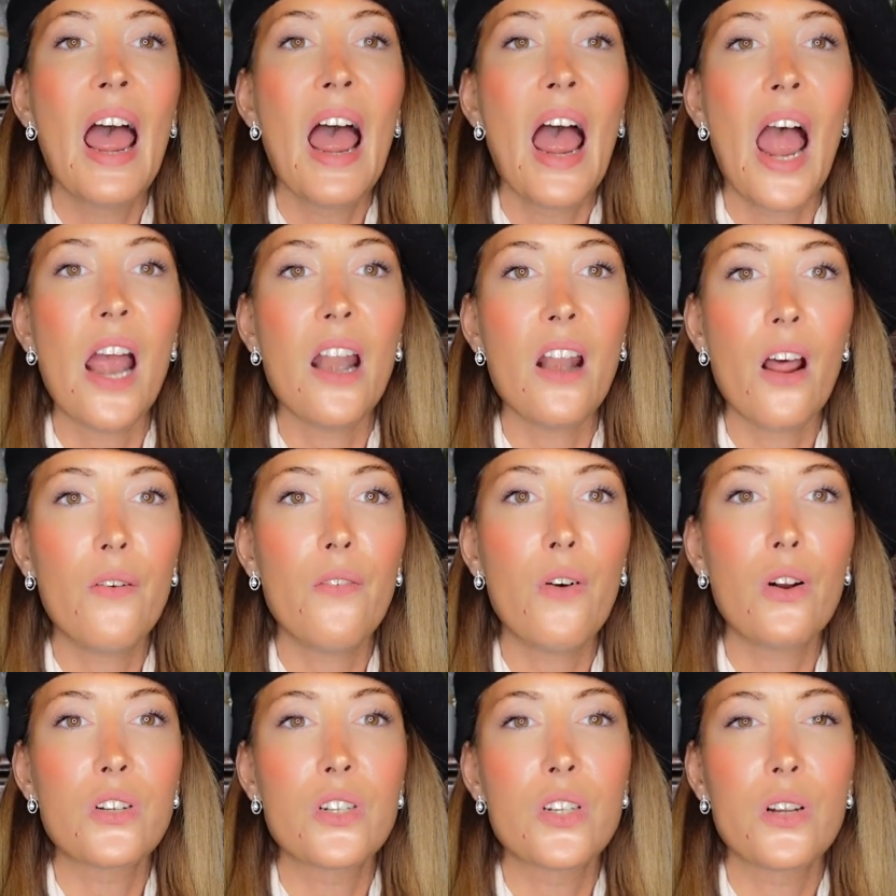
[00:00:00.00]
I
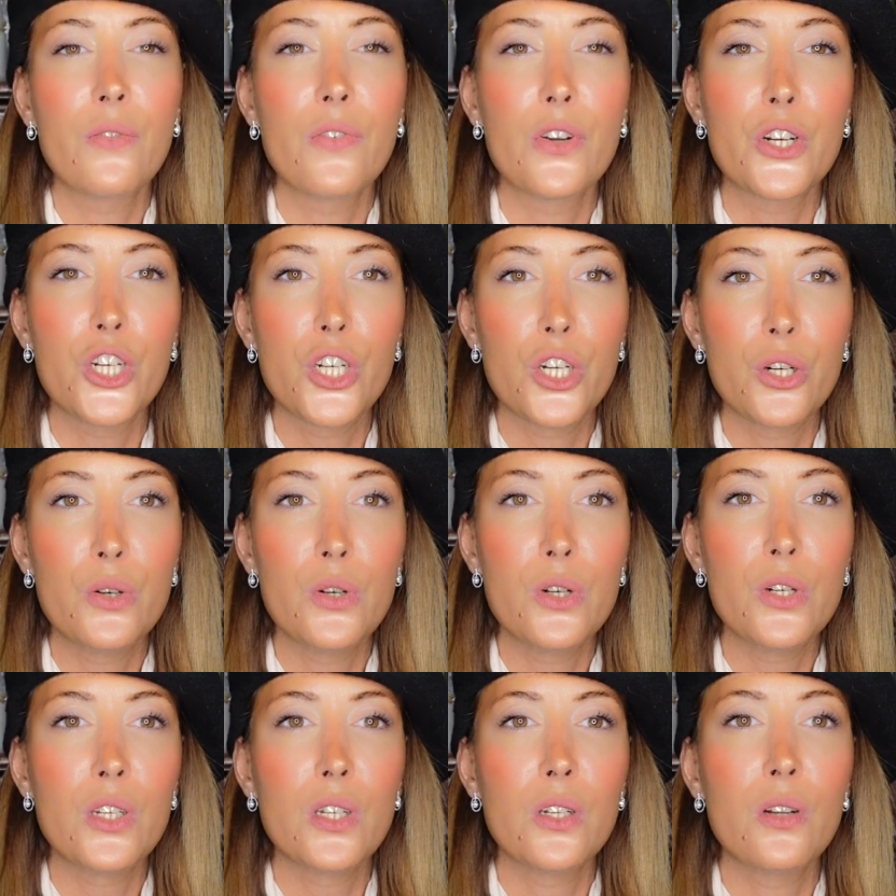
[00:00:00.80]
love also the
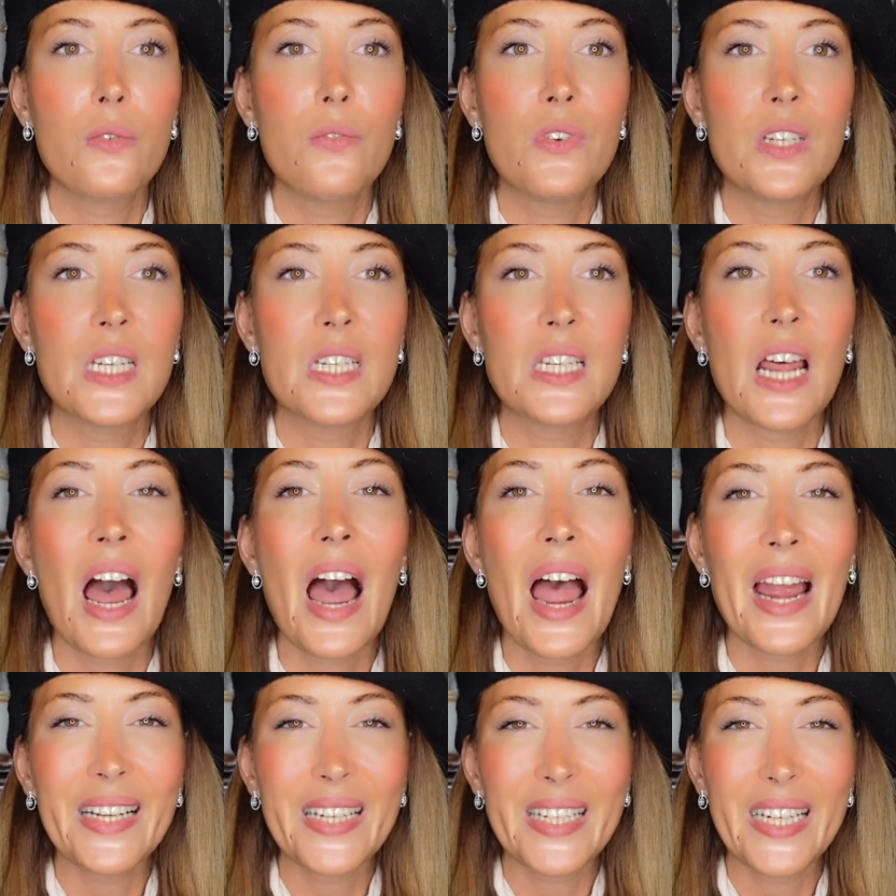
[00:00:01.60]
shoes. So this is
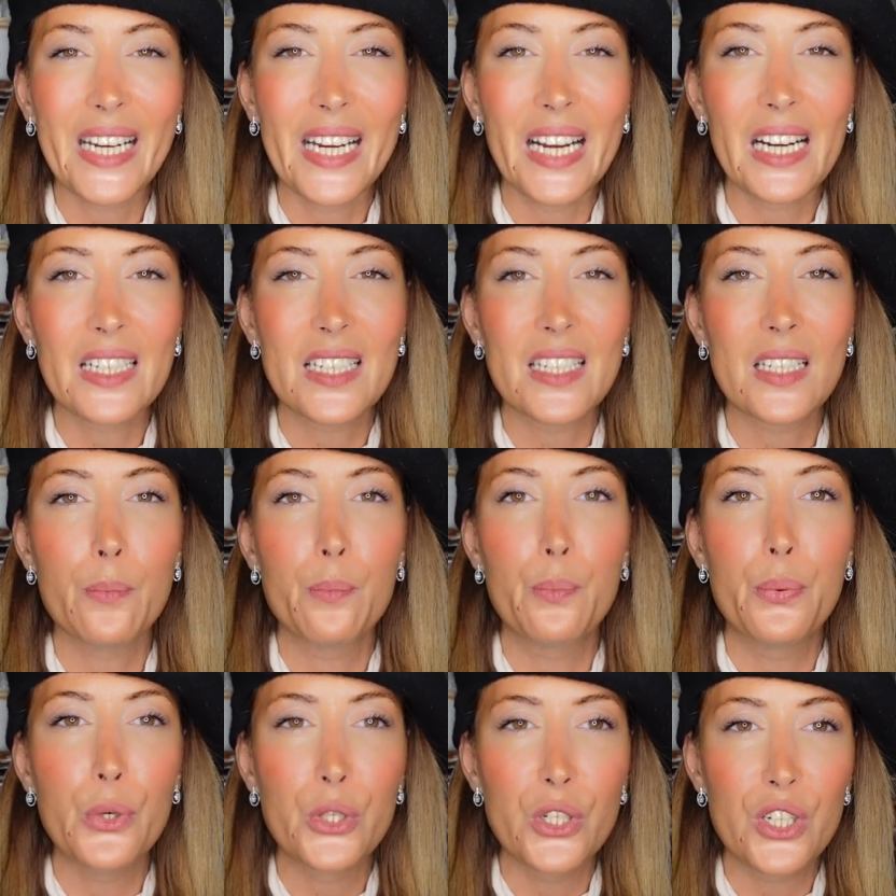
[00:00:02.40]
high heels
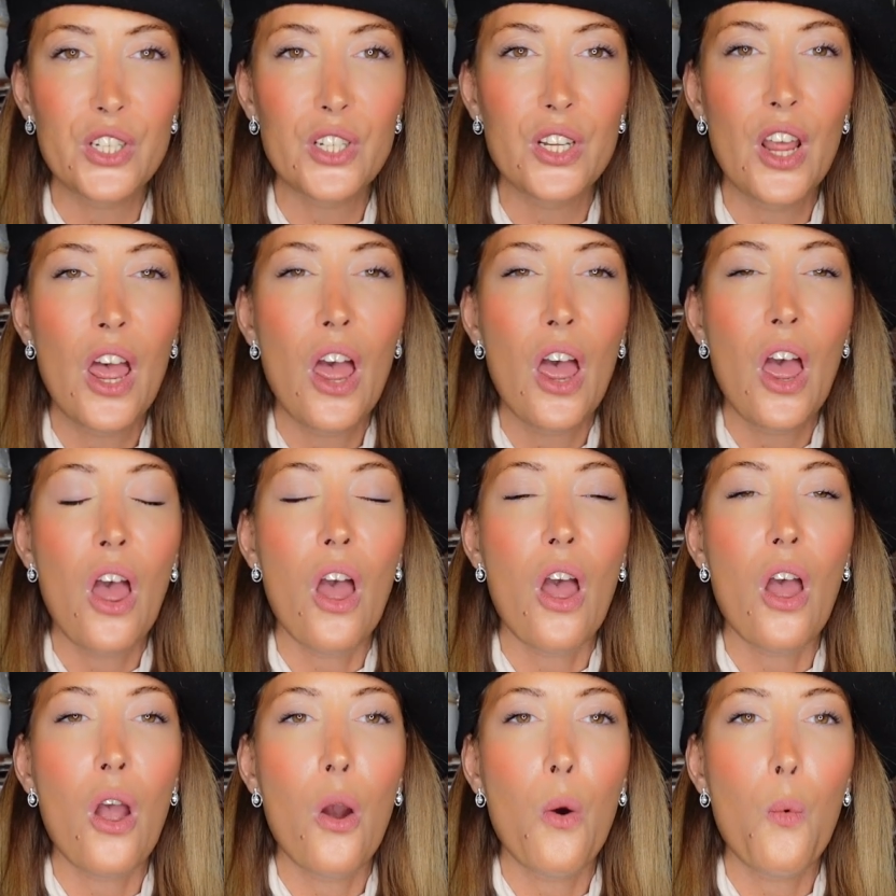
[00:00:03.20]
boots,
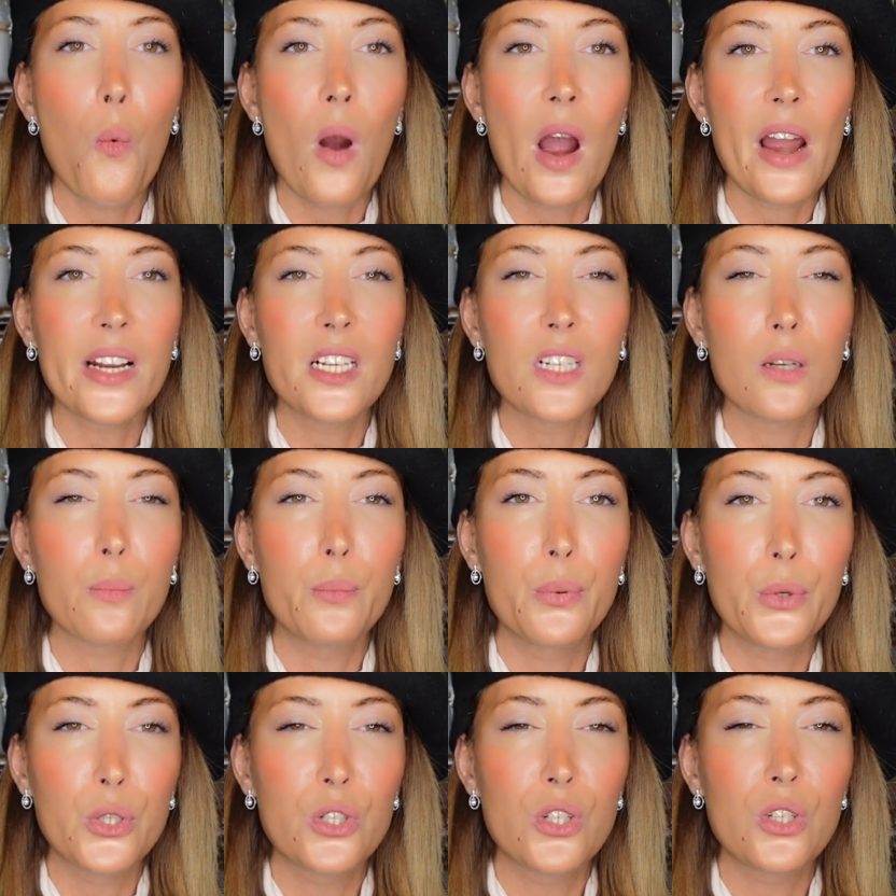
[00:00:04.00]
white
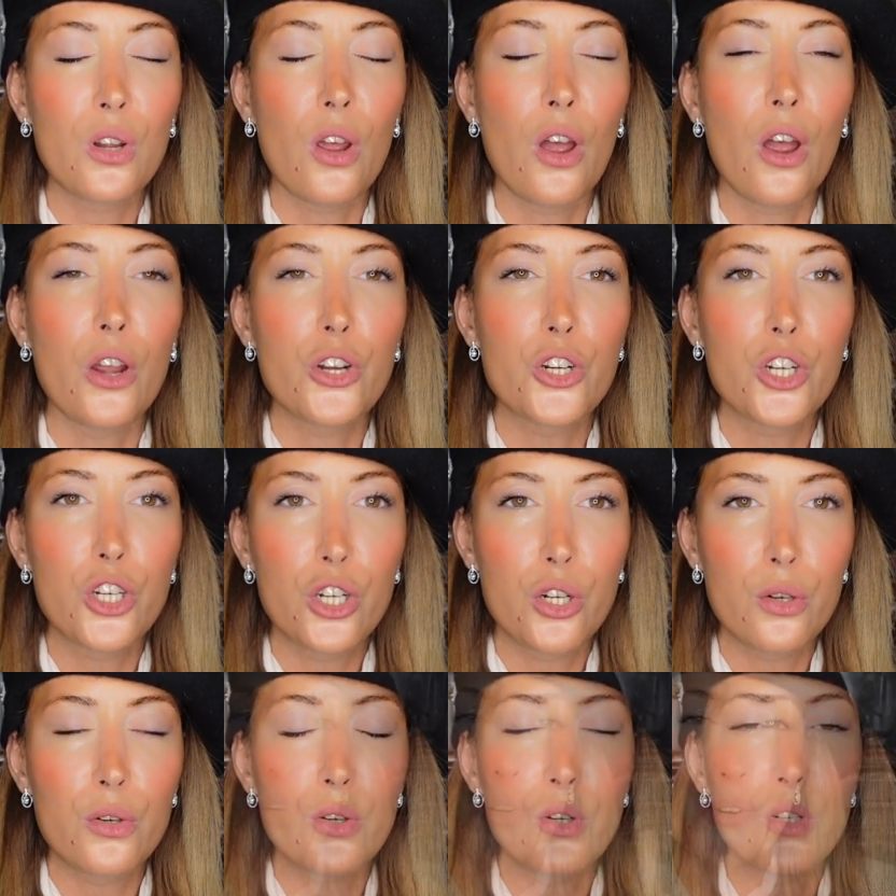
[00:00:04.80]
boot
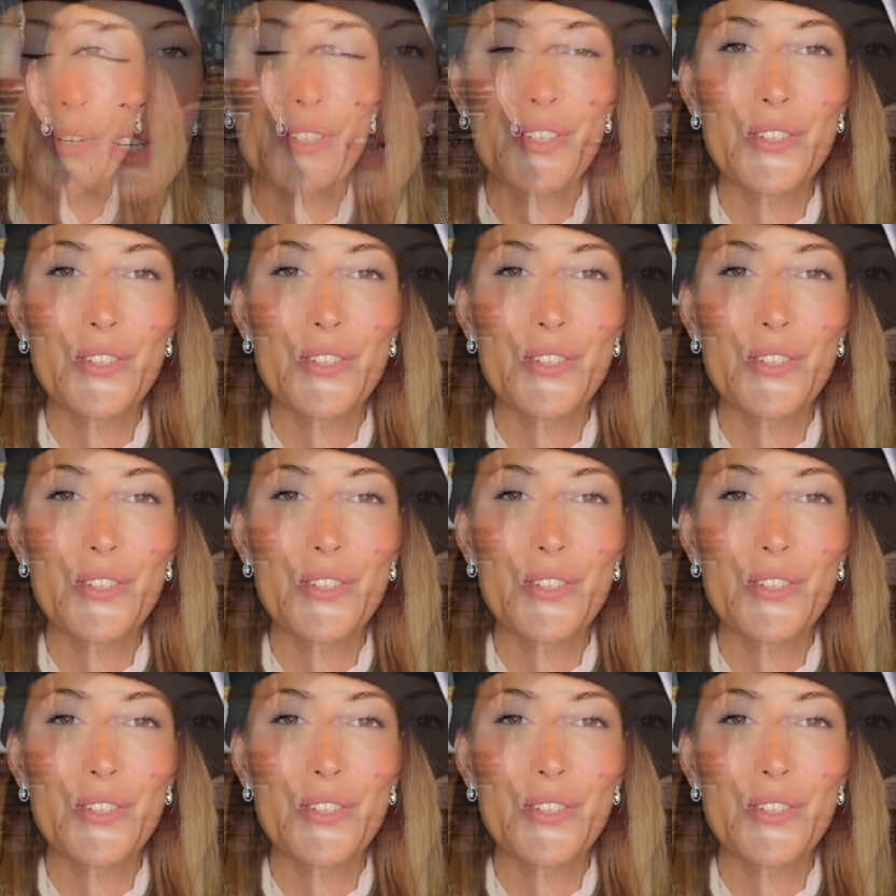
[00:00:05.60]
shoes.